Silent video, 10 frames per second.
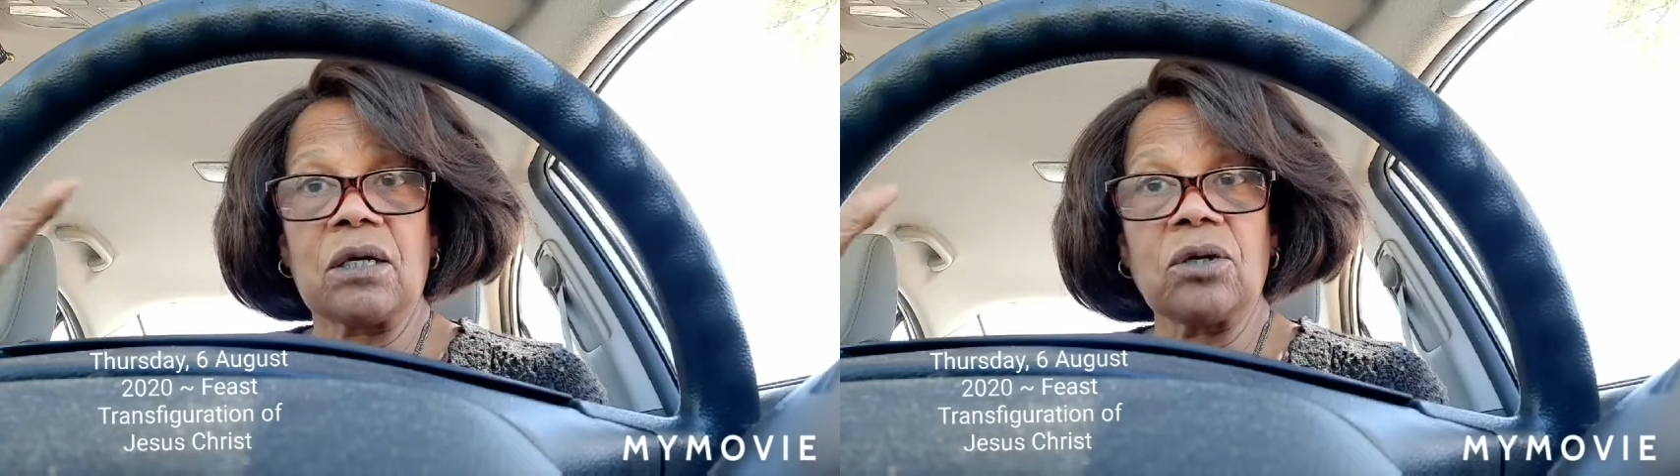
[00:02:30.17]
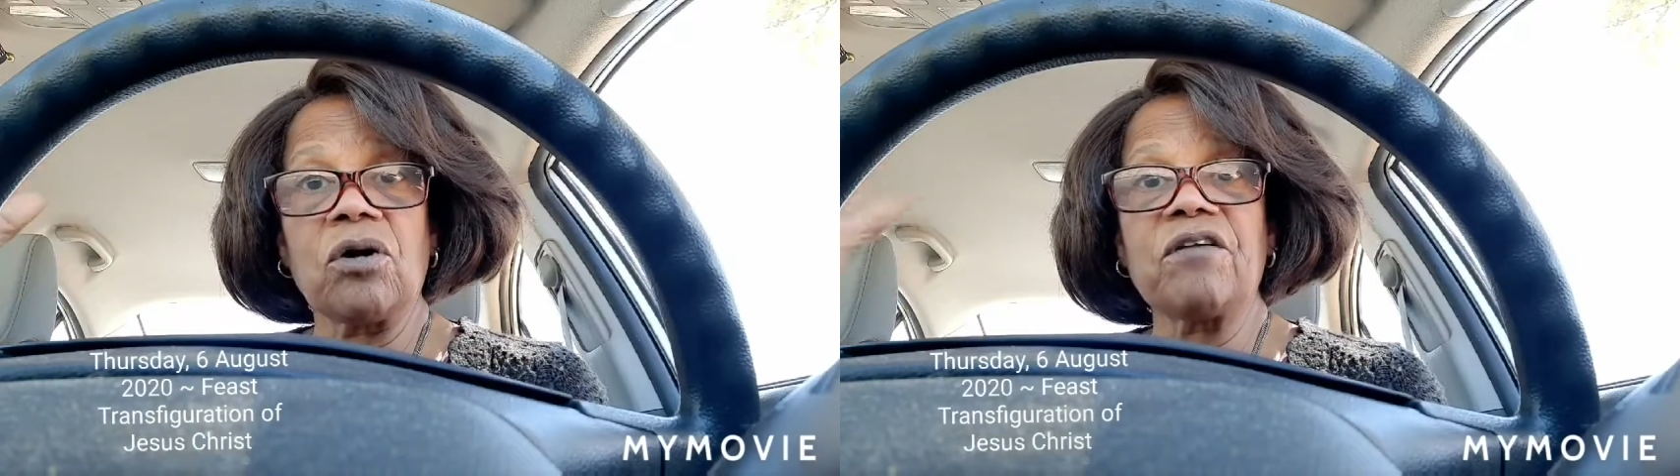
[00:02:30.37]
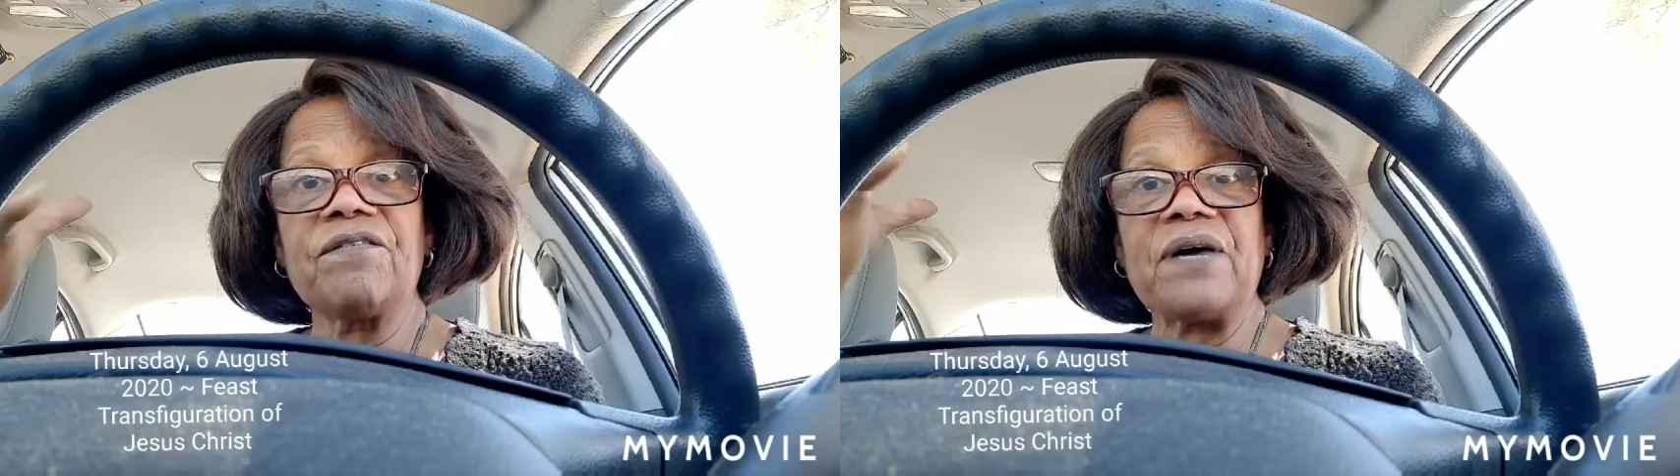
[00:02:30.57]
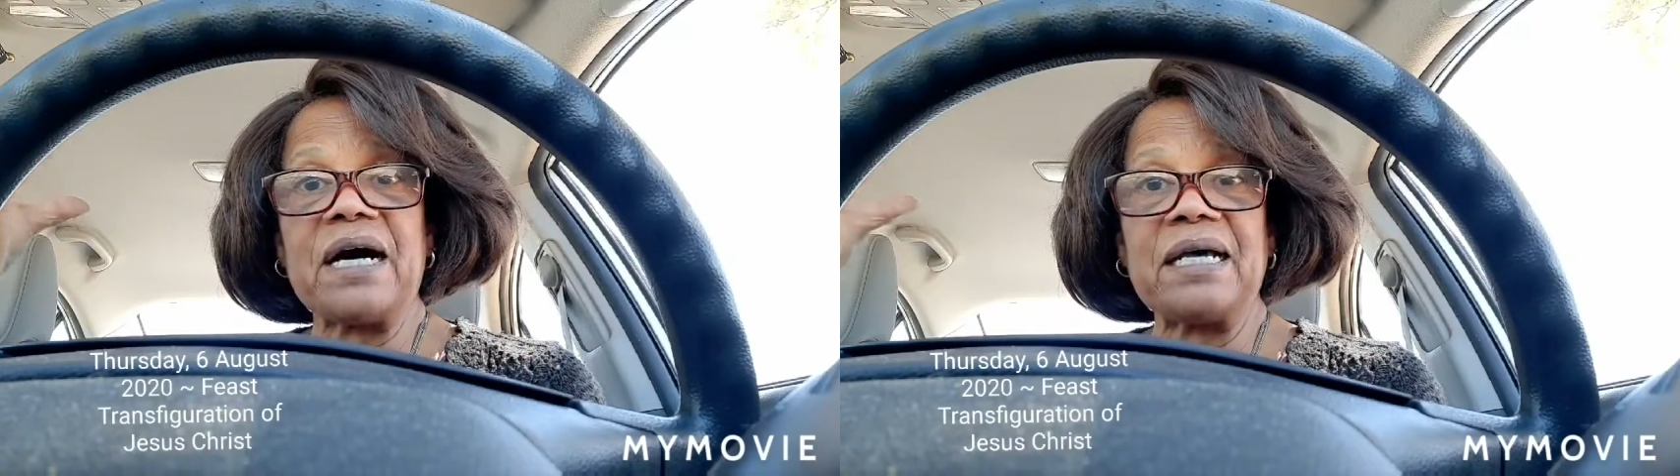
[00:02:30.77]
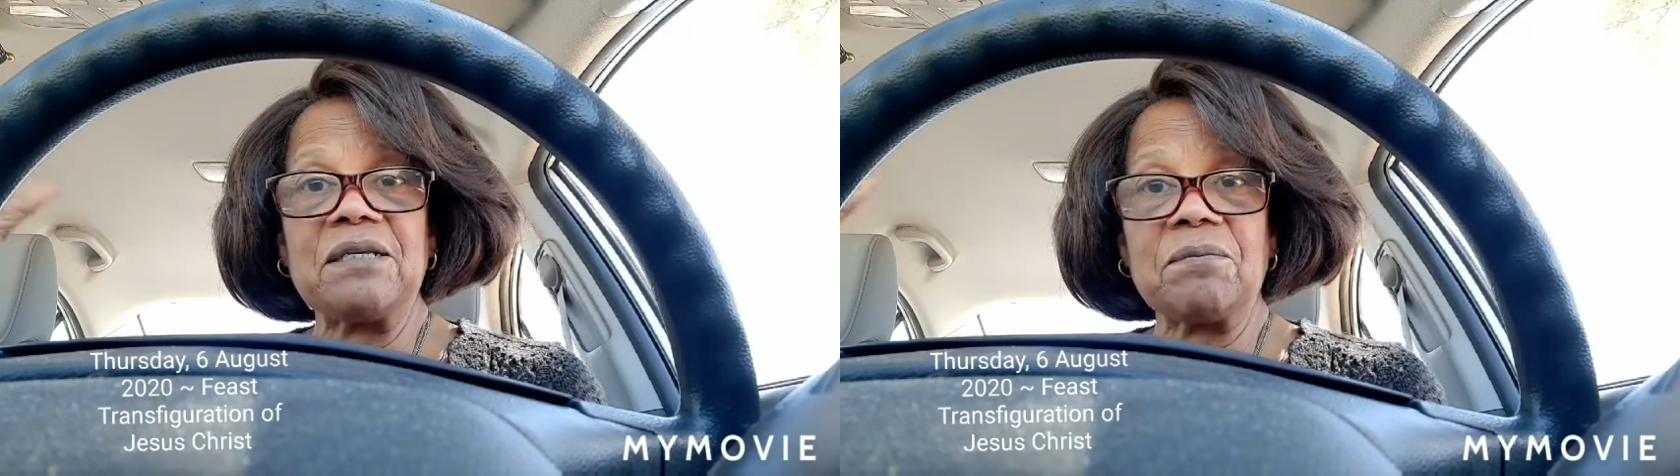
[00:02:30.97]

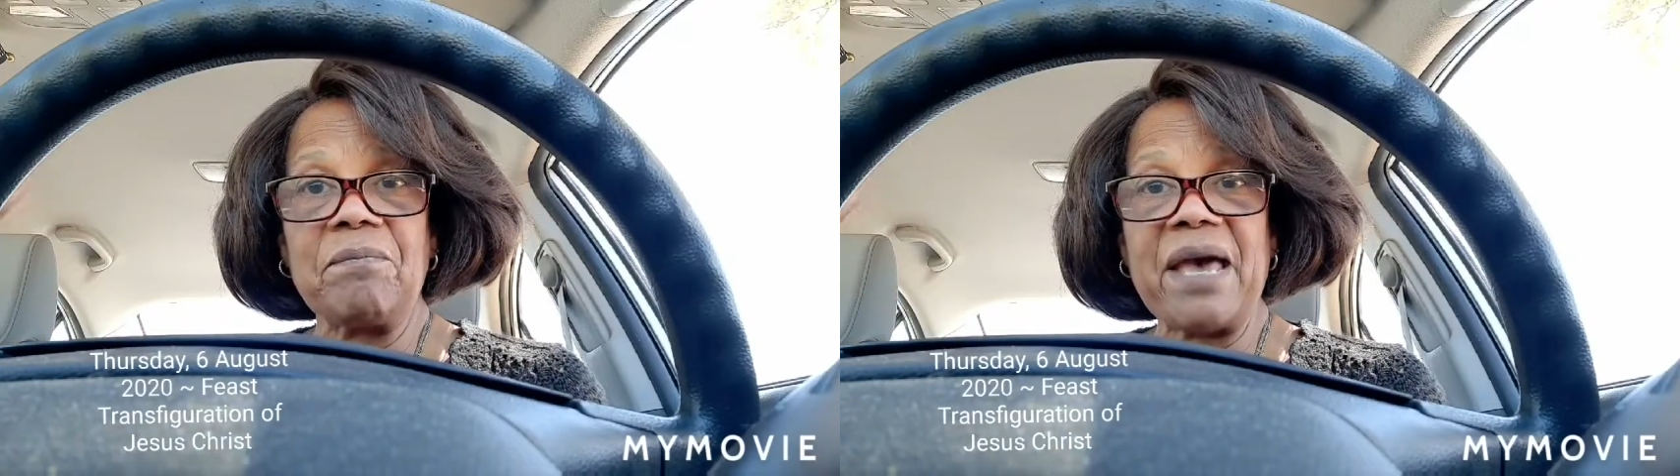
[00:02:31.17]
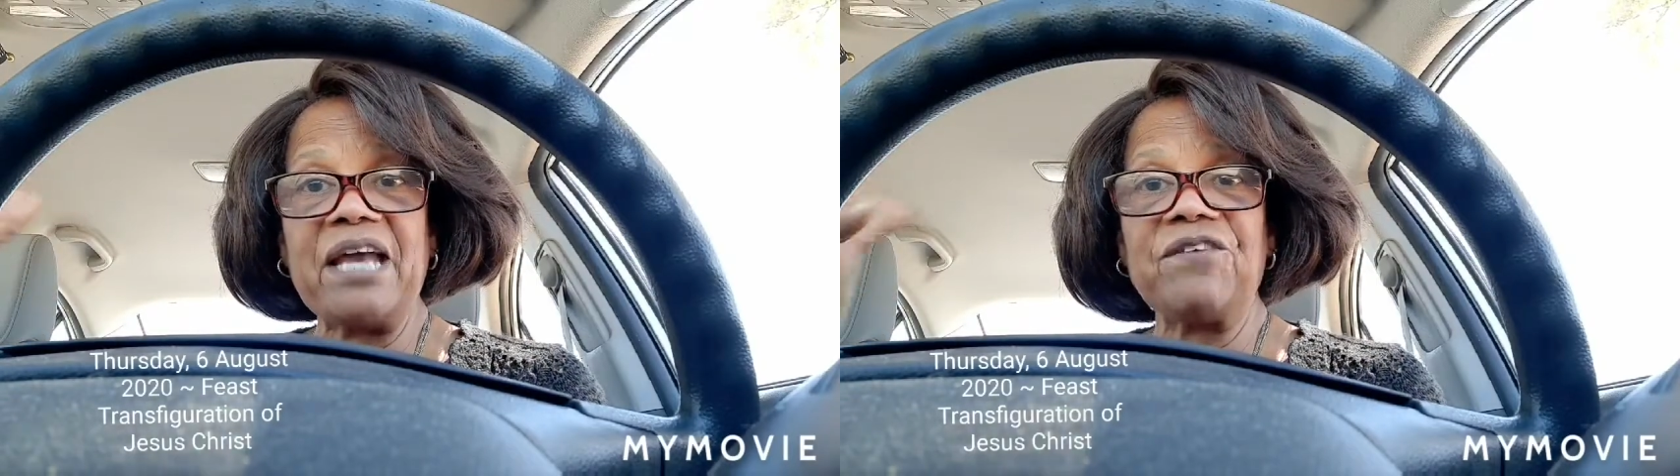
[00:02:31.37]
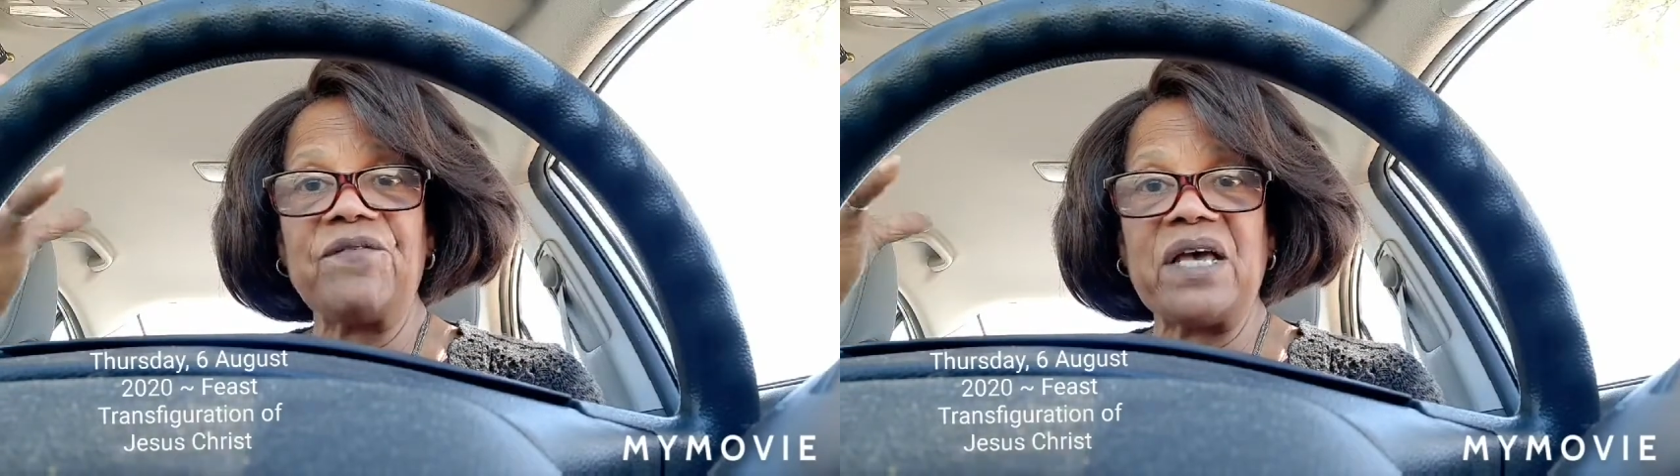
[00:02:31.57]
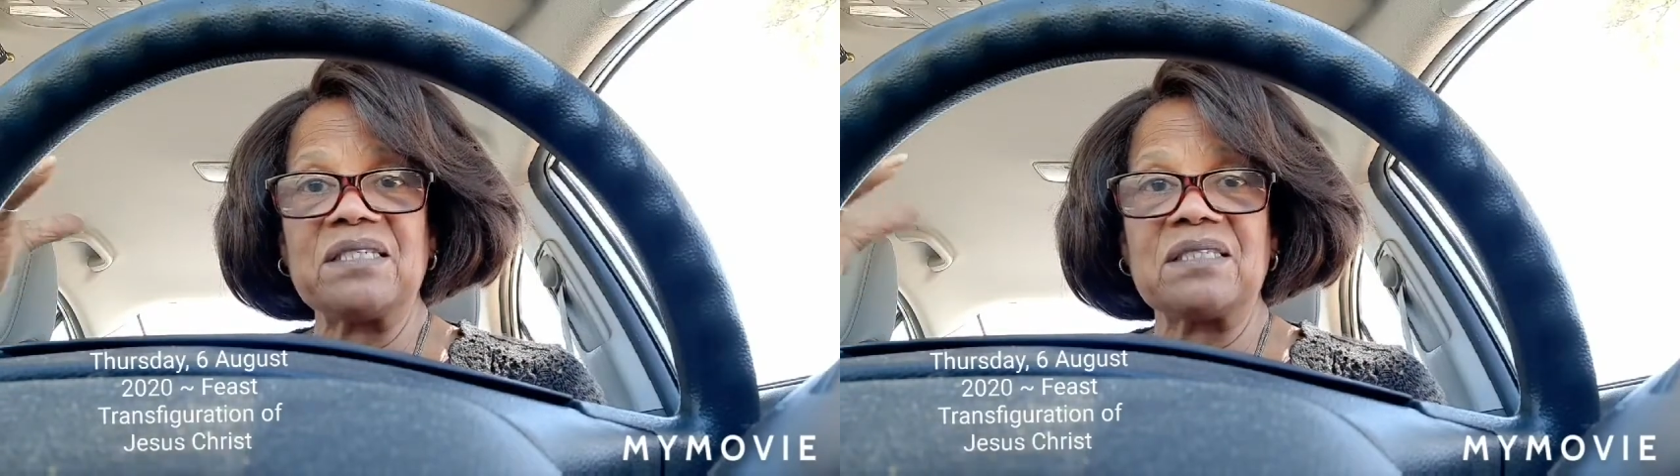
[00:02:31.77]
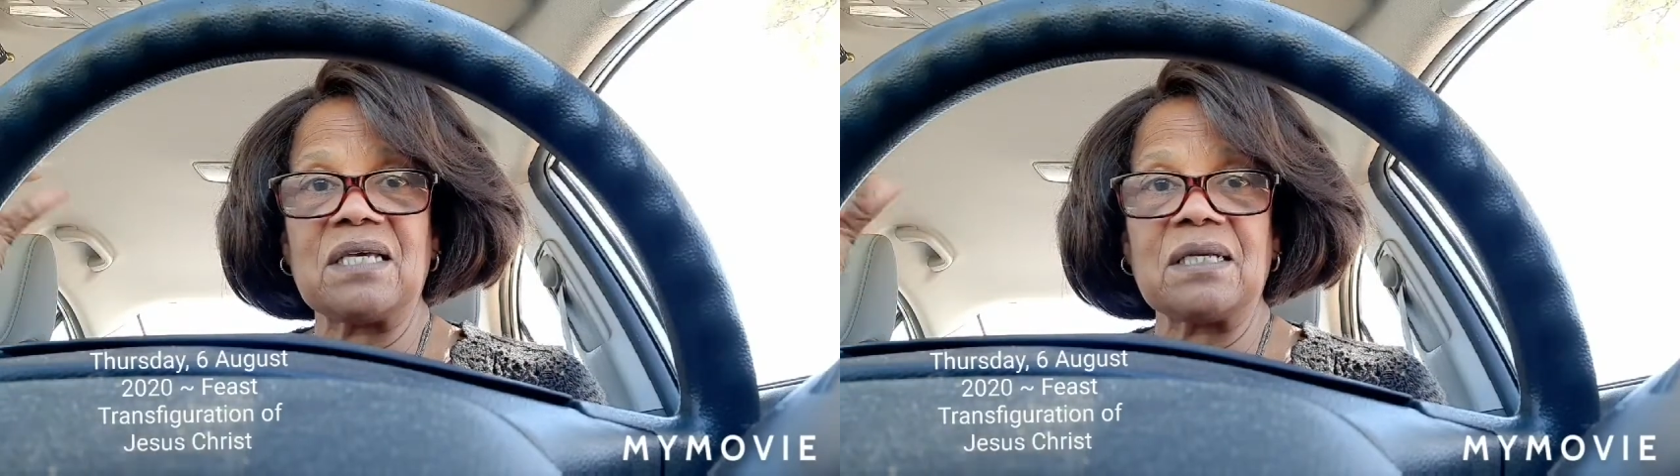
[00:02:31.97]
glorified,
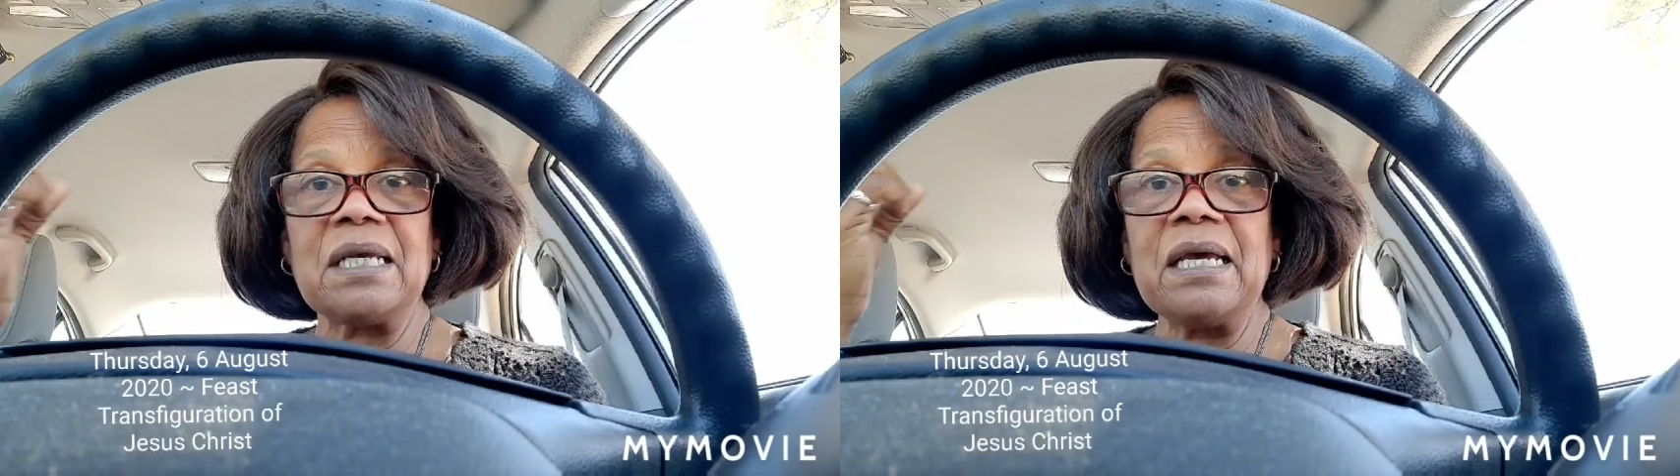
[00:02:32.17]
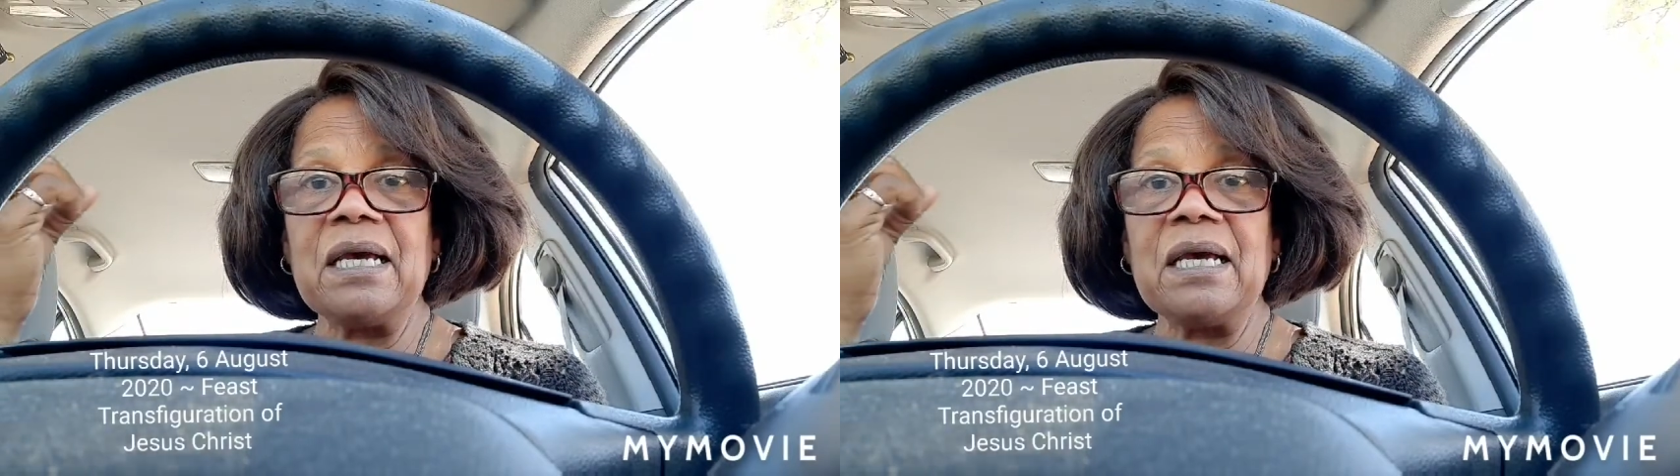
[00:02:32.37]
manifested,